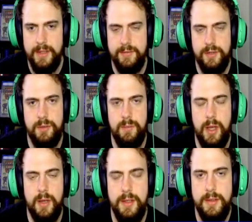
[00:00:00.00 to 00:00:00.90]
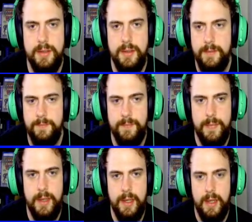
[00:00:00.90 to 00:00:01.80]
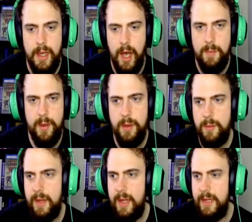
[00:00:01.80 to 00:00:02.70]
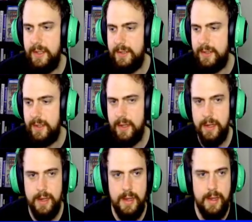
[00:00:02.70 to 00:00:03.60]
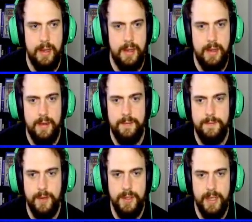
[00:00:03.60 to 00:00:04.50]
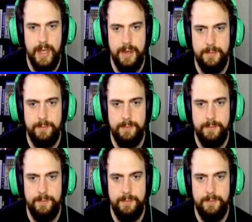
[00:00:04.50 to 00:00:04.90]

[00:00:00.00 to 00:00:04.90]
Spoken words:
of trump blockers. Oppo is flooding out.